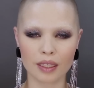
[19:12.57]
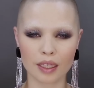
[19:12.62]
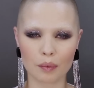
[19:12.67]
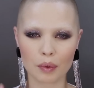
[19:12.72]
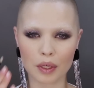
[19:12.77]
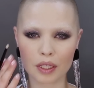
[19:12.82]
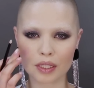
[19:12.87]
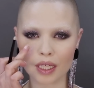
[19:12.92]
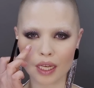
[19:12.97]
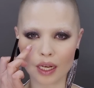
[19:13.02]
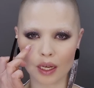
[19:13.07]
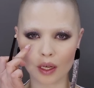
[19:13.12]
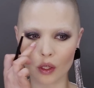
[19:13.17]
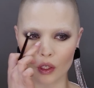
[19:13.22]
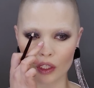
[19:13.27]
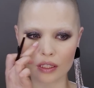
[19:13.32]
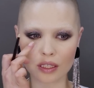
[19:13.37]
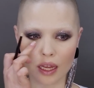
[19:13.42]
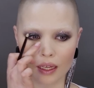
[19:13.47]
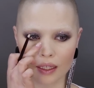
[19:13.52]
Because it
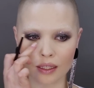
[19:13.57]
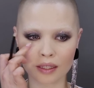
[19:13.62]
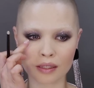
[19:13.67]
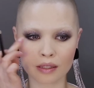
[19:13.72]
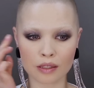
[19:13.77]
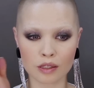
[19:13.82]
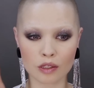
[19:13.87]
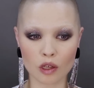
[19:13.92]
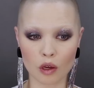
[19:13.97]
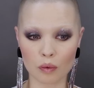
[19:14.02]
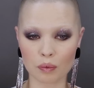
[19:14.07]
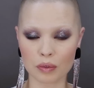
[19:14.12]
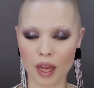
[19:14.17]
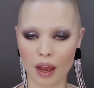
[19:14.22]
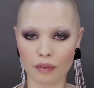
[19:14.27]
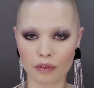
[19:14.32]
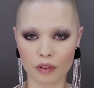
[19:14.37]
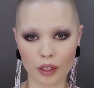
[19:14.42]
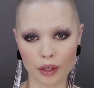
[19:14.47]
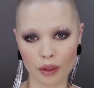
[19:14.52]
looks like it stops
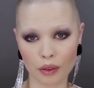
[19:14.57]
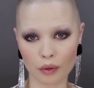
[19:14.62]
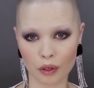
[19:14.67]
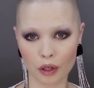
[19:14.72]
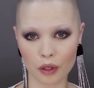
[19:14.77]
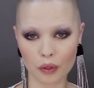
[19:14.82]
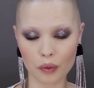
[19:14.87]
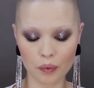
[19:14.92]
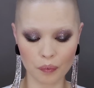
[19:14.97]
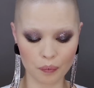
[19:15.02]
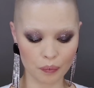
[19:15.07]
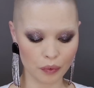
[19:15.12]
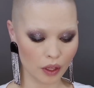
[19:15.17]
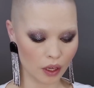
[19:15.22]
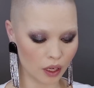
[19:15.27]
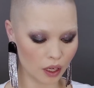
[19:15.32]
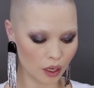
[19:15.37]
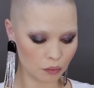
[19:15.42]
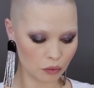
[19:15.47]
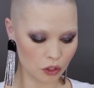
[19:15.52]
halfway through,
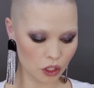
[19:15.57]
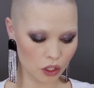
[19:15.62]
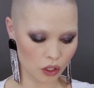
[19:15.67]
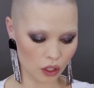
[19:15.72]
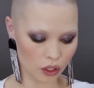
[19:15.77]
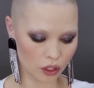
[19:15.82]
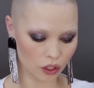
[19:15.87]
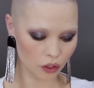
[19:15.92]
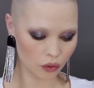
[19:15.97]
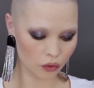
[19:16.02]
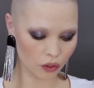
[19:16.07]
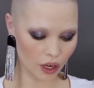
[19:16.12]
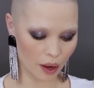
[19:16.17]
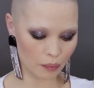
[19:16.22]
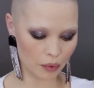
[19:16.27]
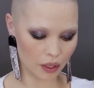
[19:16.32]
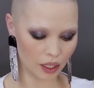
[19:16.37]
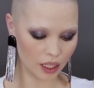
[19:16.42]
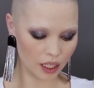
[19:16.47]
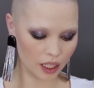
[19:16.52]
I'm just going to
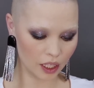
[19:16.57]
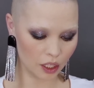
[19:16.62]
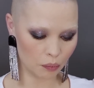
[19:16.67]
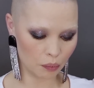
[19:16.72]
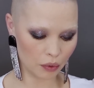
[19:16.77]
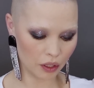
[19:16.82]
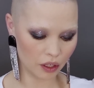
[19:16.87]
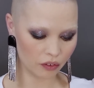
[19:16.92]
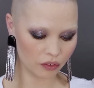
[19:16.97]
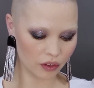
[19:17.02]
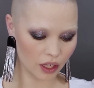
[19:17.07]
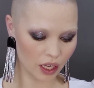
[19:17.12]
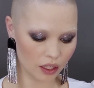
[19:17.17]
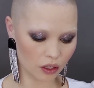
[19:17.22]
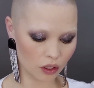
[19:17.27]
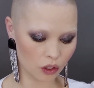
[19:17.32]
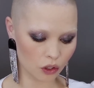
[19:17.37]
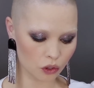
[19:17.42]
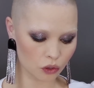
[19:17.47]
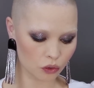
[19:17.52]
grab a little bit of that
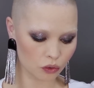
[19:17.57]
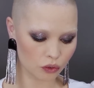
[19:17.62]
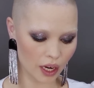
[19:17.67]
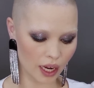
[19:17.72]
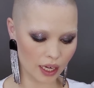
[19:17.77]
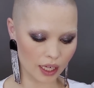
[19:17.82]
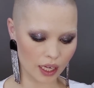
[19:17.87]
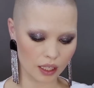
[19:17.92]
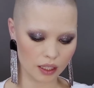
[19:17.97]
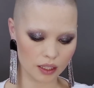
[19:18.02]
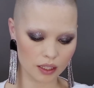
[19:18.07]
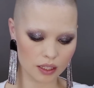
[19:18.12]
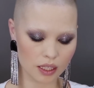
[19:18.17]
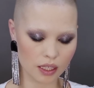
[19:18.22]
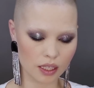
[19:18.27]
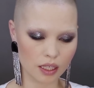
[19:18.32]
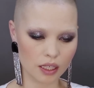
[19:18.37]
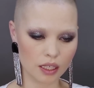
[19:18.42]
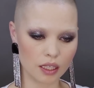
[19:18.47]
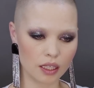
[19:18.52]

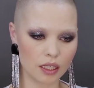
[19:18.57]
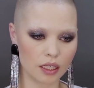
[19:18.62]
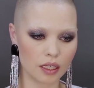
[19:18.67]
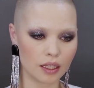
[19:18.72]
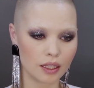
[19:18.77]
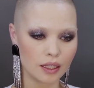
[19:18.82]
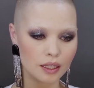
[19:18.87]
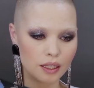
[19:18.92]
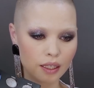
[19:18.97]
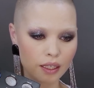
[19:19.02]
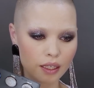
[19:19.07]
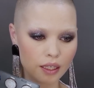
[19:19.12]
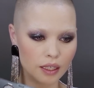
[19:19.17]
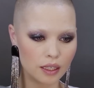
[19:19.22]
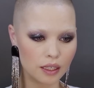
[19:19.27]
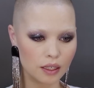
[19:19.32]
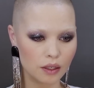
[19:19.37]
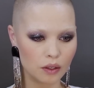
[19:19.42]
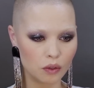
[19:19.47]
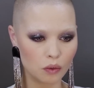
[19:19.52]
Granite
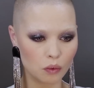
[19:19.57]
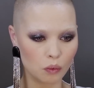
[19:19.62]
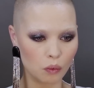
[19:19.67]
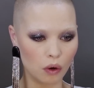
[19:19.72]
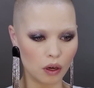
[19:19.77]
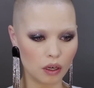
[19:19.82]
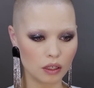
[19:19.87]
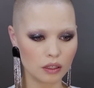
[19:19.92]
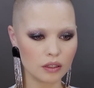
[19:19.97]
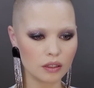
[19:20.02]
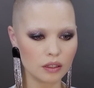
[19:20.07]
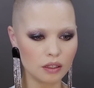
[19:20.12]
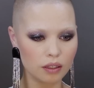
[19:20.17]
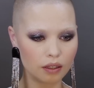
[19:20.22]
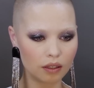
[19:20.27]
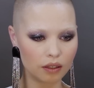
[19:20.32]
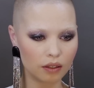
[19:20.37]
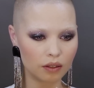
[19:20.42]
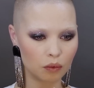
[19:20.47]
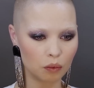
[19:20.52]
one,
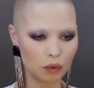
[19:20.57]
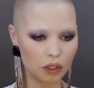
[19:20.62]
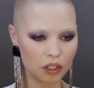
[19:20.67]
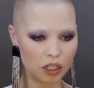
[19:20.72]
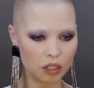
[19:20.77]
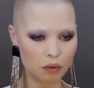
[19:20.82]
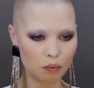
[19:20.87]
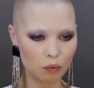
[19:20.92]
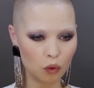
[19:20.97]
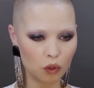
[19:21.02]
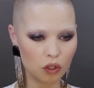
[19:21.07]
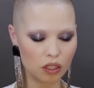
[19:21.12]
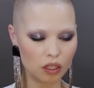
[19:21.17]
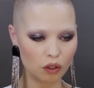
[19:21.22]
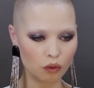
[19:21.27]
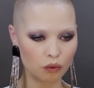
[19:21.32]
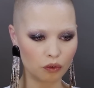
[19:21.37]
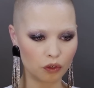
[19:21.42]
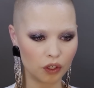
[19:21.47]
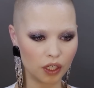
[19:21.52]
which is more
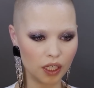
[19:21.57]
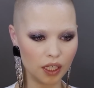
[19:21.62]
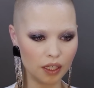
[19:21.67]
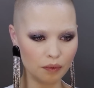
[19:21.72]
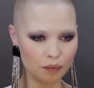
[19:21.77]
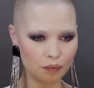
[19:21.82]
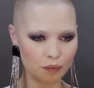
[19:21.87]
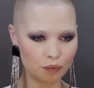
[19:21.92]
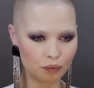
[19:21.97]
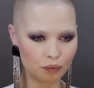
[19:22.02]
silvery,